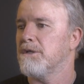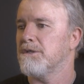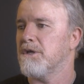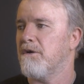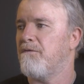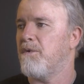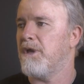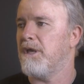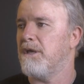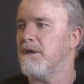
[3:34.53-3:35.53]
So if
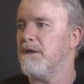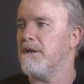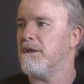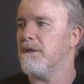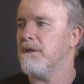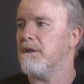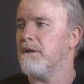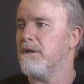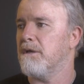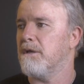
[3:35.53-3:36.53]
we,
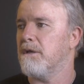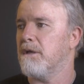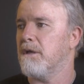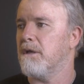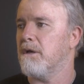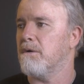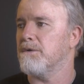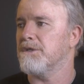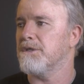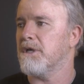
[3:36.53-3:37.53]
I'll
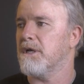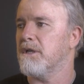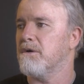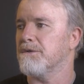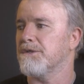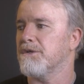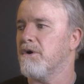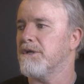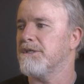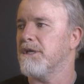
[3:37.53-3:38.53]
just click on
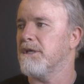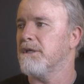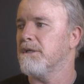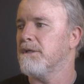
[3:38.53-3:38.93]
size here,